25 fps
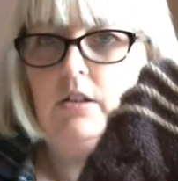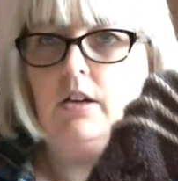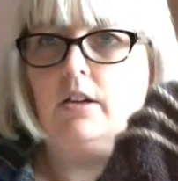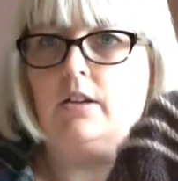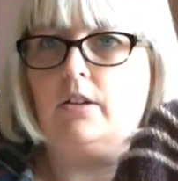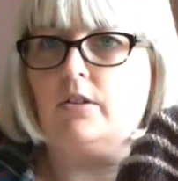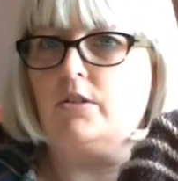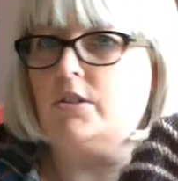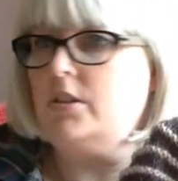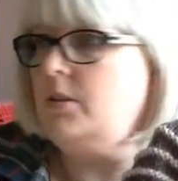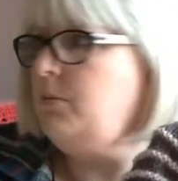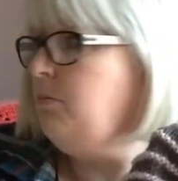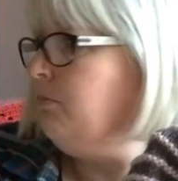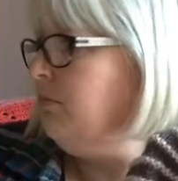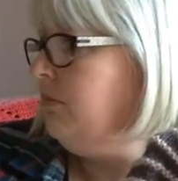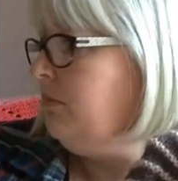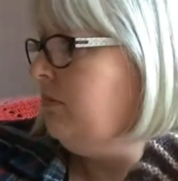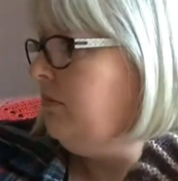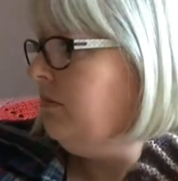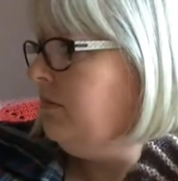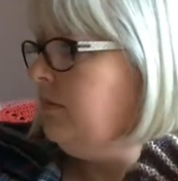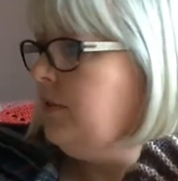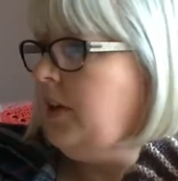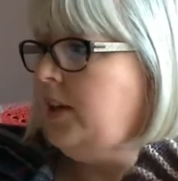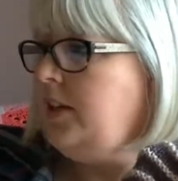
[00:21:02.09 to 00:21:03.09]
I
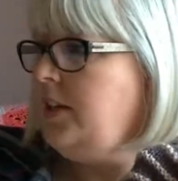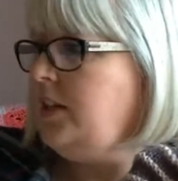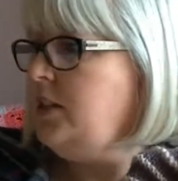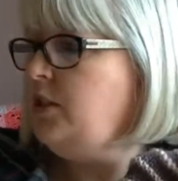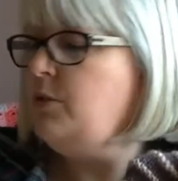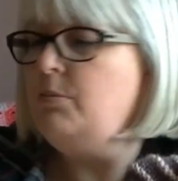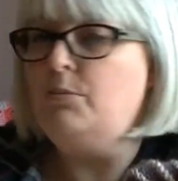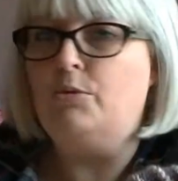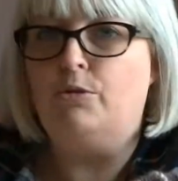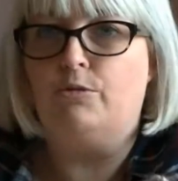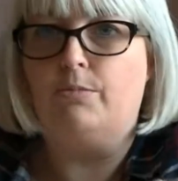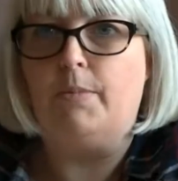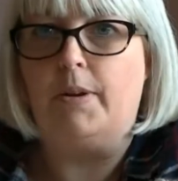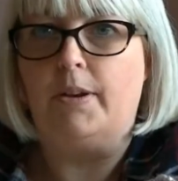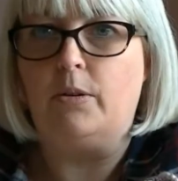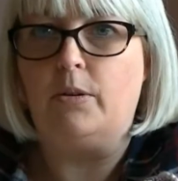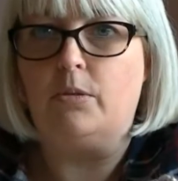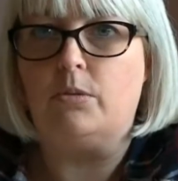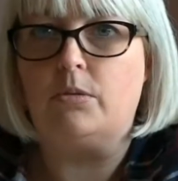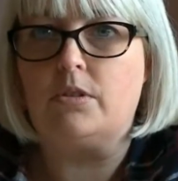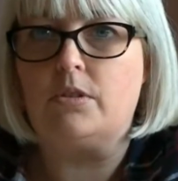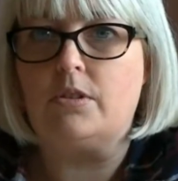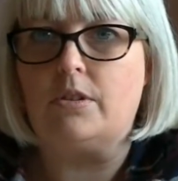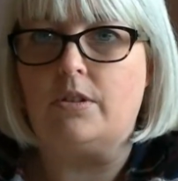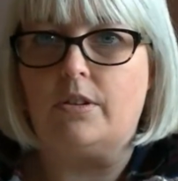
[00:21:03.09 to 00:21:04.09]
need to move my
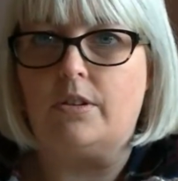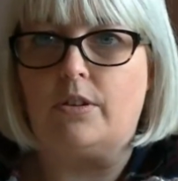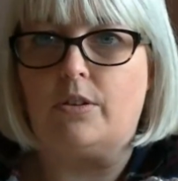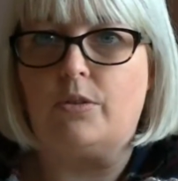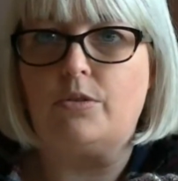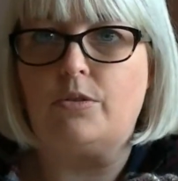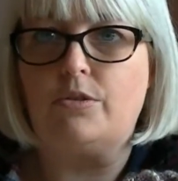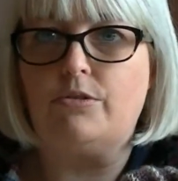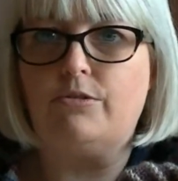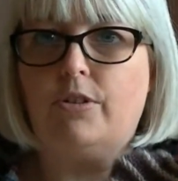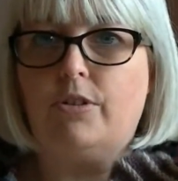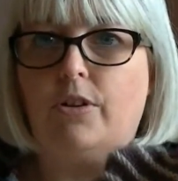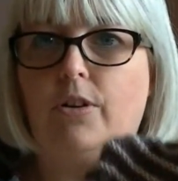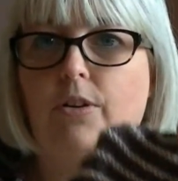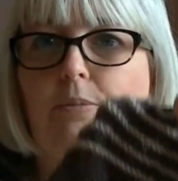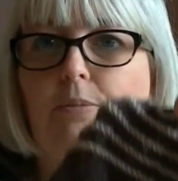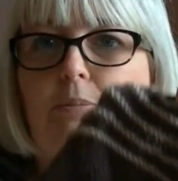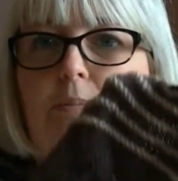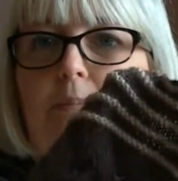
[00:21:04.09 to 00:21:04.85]
notes or they're going to fall.